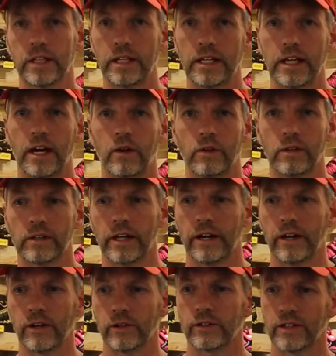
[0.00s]
the outer
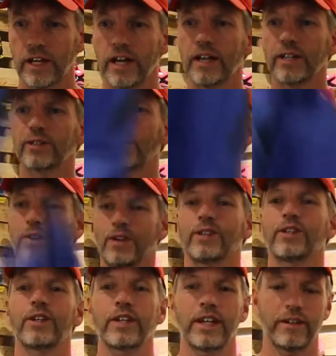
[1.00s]
layers. So if
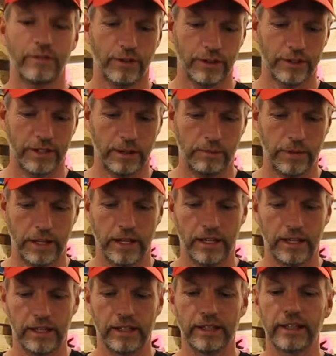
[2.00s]
you're looking for
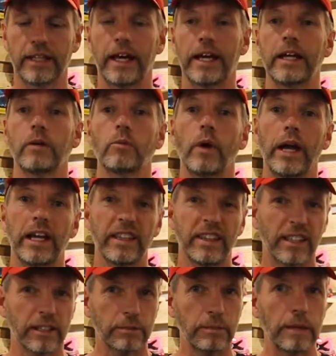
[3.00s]
something
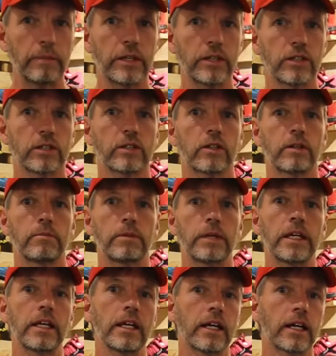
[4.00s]
lightweight that's maybe just going to
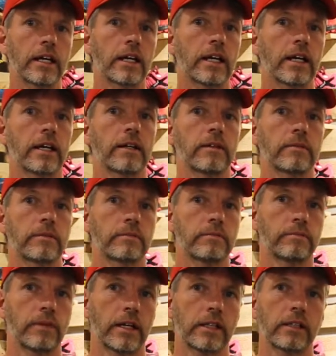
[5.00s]
be
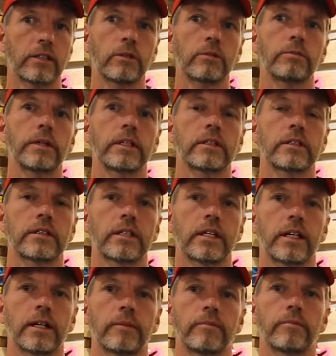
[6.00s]
a little bit
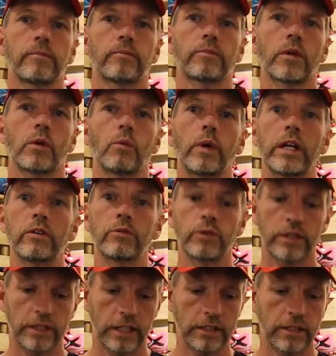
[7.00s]
wind
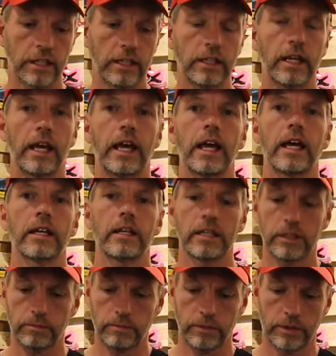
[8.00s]
resistant and
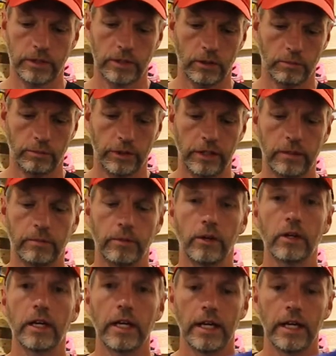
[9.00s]
is still breathable,